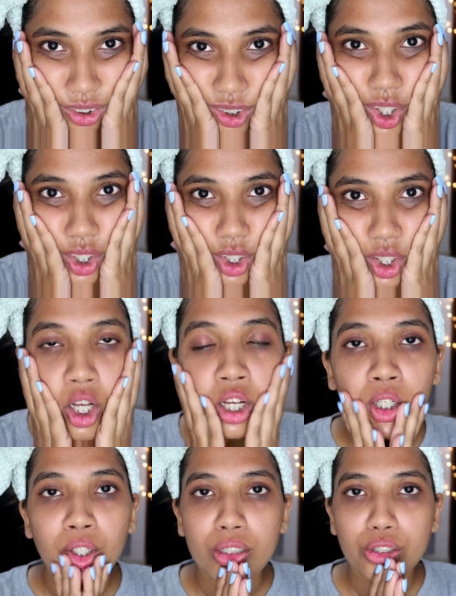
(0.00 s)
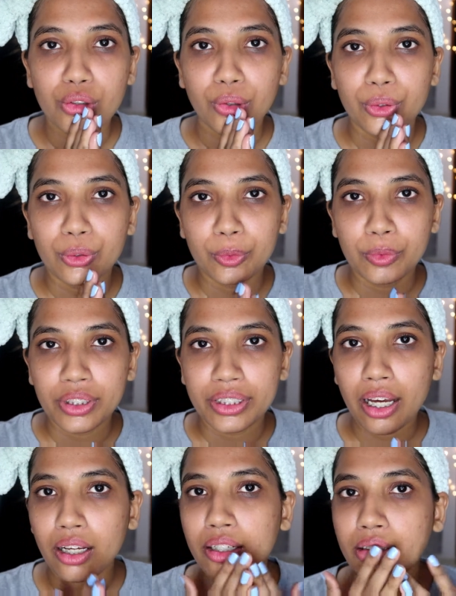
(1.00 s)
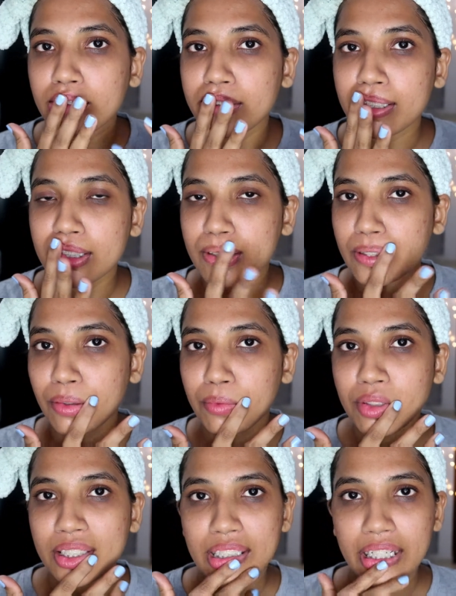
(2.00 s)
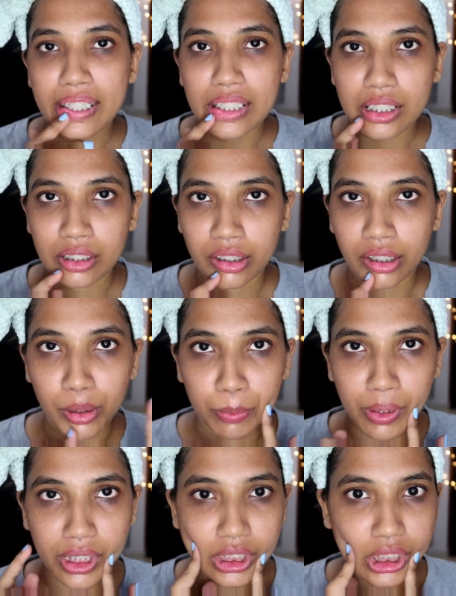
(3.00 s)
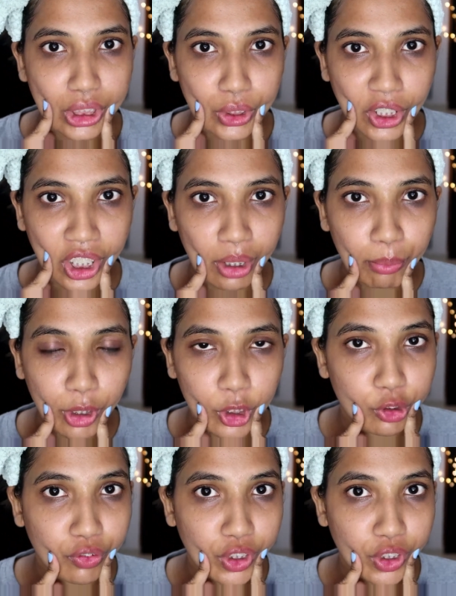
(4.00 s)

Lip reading: think. So yeah, and there is some stains here, but it's okay because